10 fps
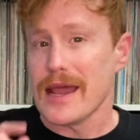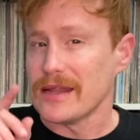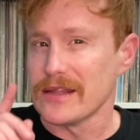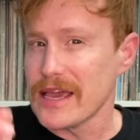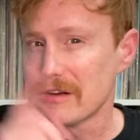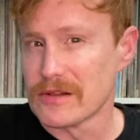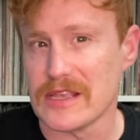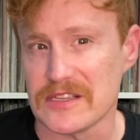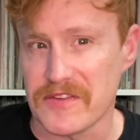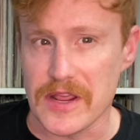And later in
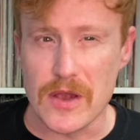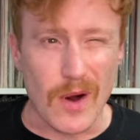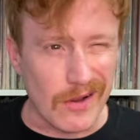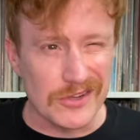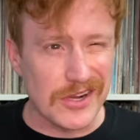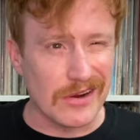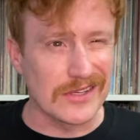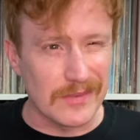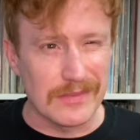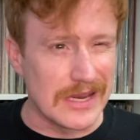this video, I'll share
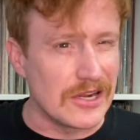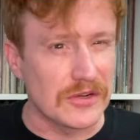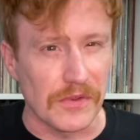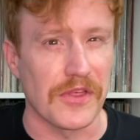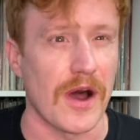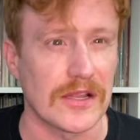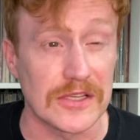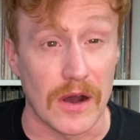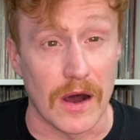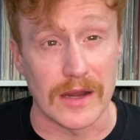some initial
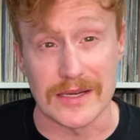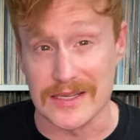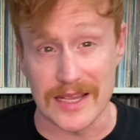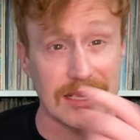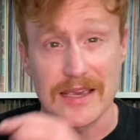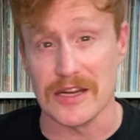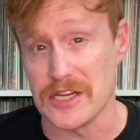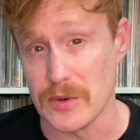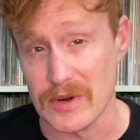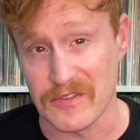thoughts on digging
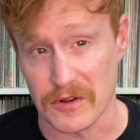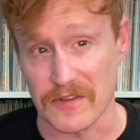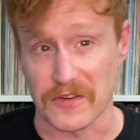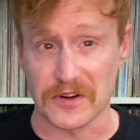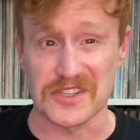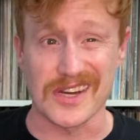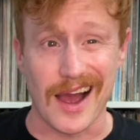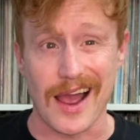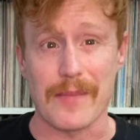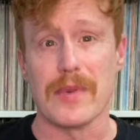into it for the first
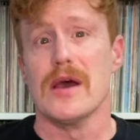time.